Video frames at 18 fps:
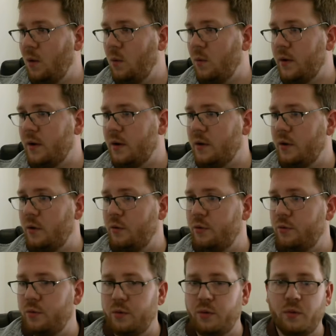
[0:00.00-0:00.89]
and we're going to
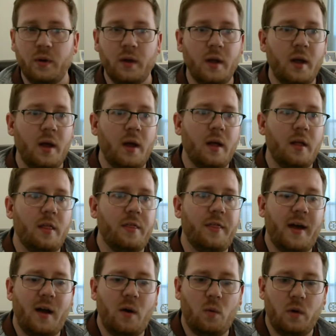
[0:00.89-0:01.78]
go through
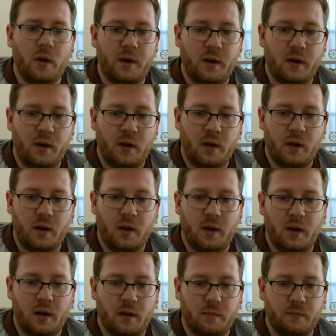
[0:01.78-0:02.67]
that one.
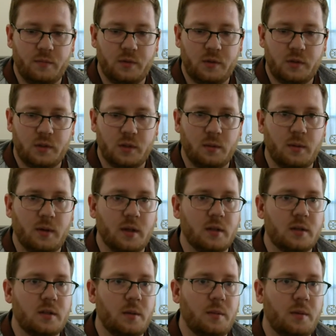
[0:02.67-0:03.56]
So let
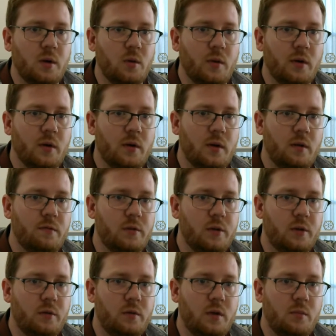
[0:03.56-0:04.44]
me get this up here. We don't
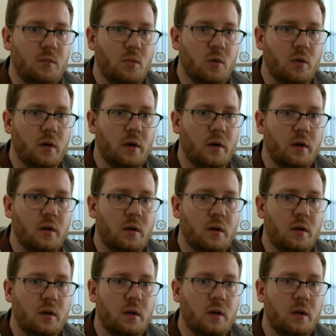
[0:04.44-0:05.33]
need flute anymore.
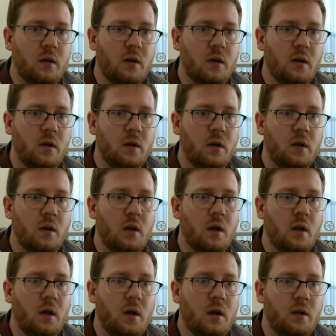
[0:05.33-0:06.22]

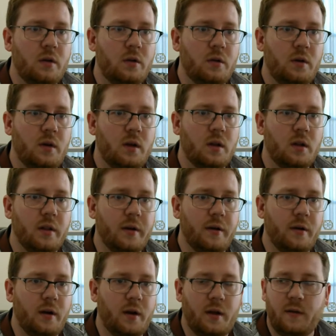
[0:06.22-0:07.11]
Don't need
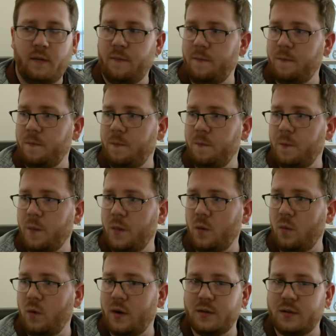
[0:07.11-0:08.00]
clarinet
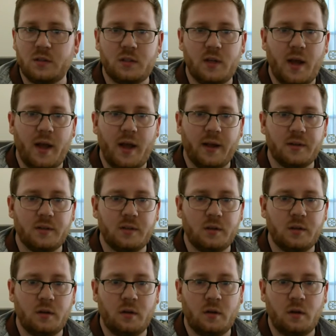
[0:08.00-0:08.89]
on
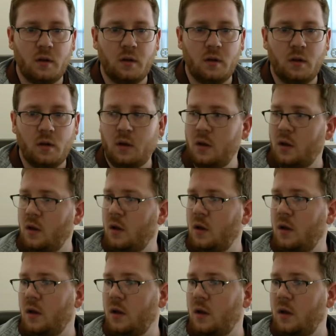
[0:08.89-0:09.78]
sax.
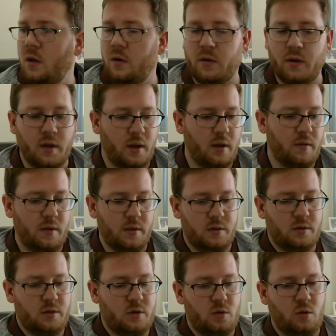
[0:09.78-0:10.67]
Okay,
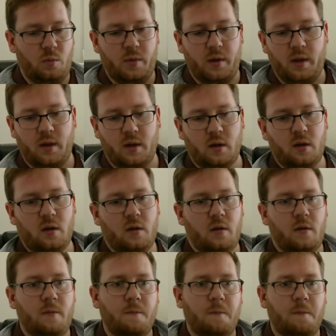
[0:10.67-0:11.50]
that's too big.